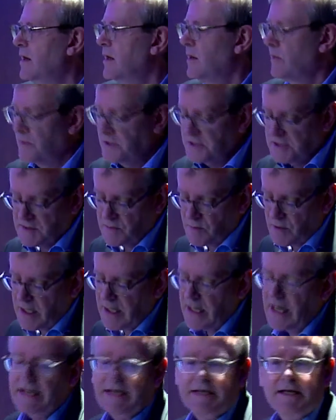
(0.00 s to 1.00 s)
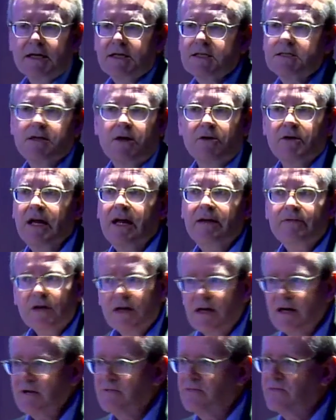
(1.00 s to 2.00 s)
which is why architects don't have a
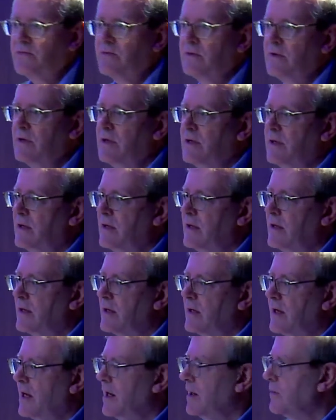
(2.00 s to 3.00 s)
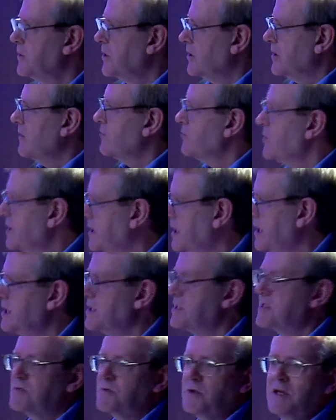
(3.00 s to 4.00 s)
life. We don't have
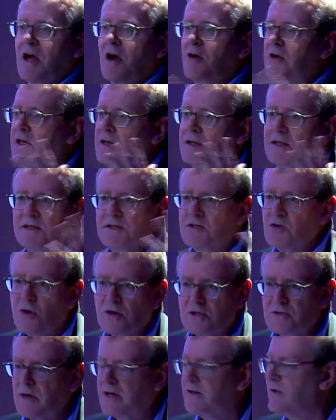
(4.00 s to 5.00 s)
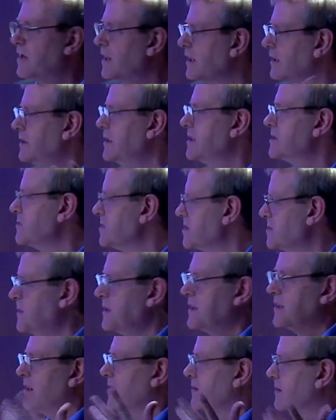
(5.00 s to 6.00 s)
weekends, we only talk to other architects, we
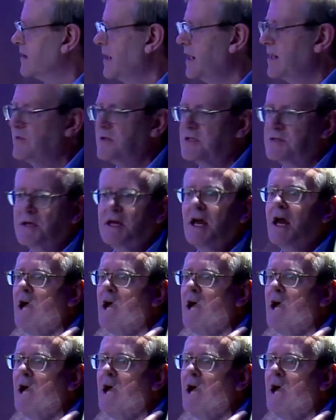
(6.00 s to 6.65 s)
speak another language.